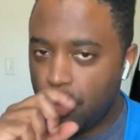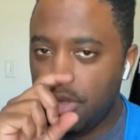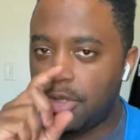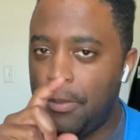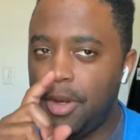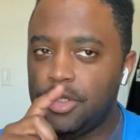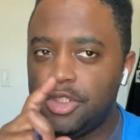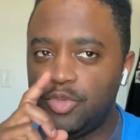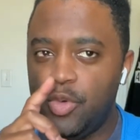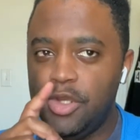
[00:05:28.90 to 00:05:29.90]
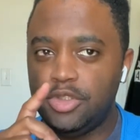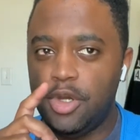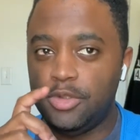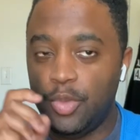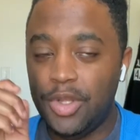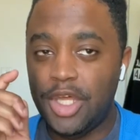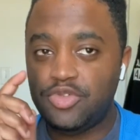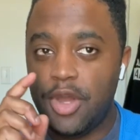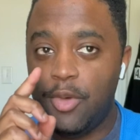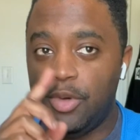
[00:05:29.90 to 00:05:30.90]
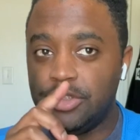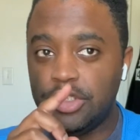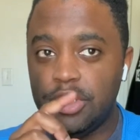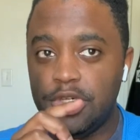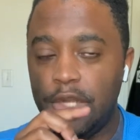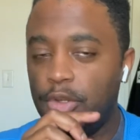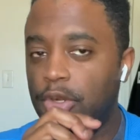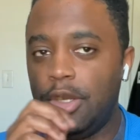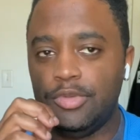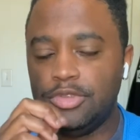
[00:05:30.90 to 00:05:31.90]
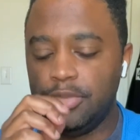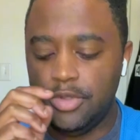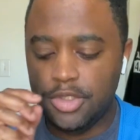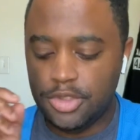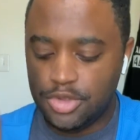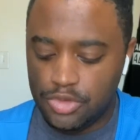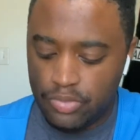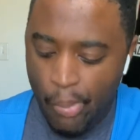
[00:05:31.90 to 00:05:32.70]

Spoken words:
The Better Good wing though, the one I tried was good. I know the other one's gonna be good too.